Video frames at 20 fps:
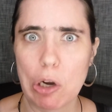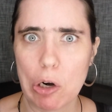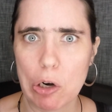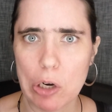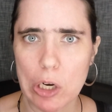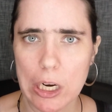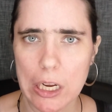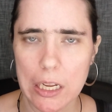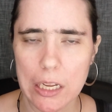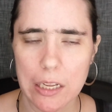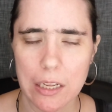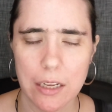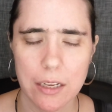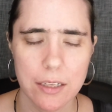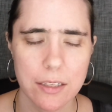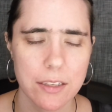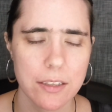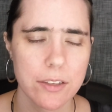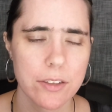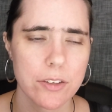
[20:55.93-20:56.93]
dark
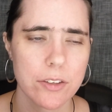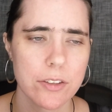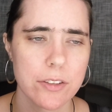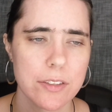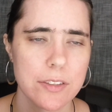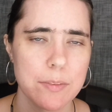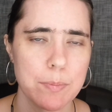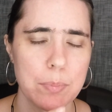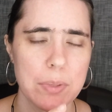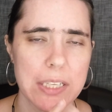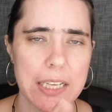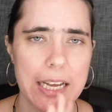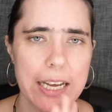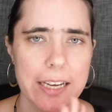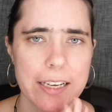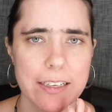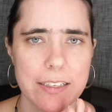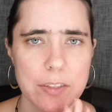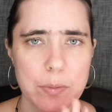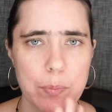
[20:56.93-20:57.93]
colors,
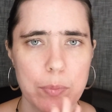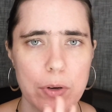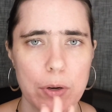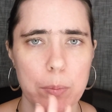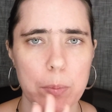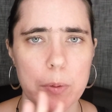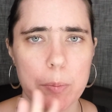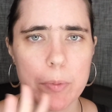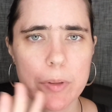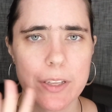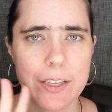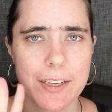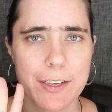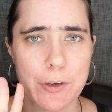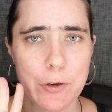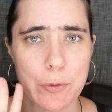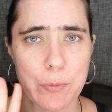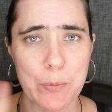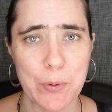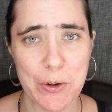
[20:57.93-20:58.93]
black is
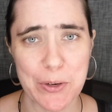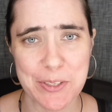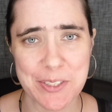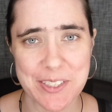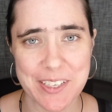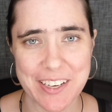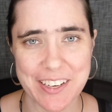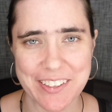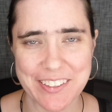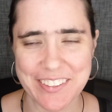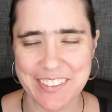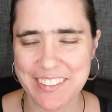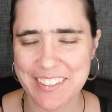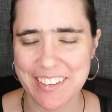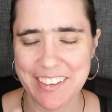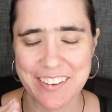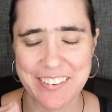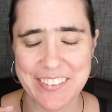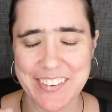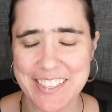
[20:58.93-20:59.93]
probably your worst
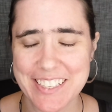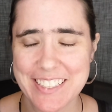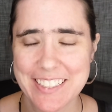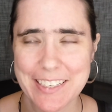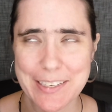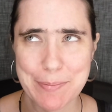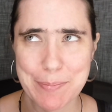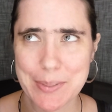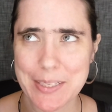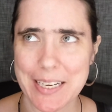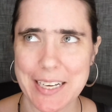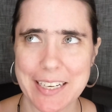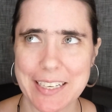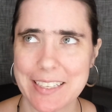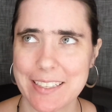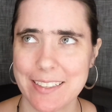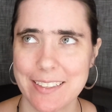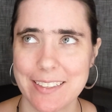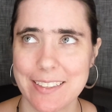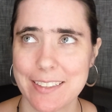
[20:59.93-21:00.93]
color. They always say
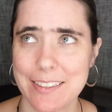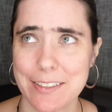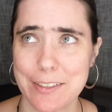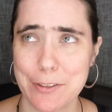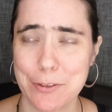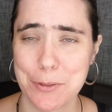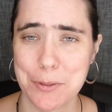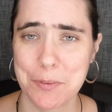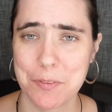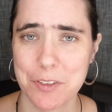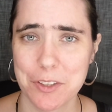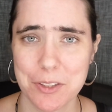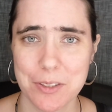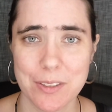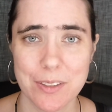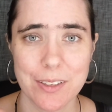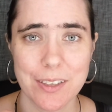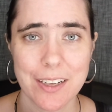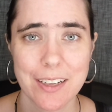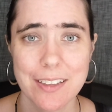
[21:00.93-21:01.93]
black is a
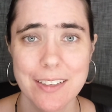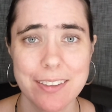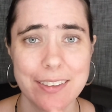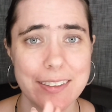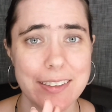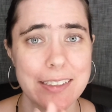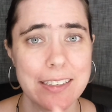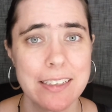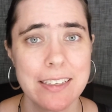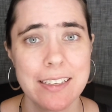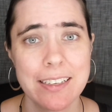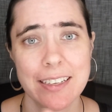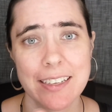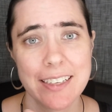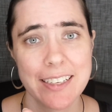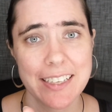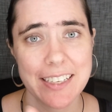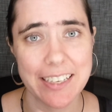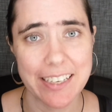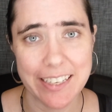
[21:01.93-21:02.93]
universal color.
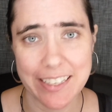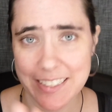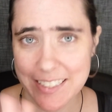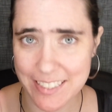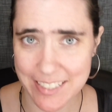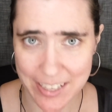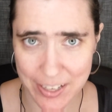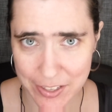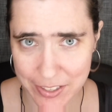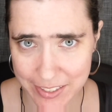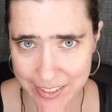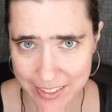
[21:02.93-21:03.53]
It's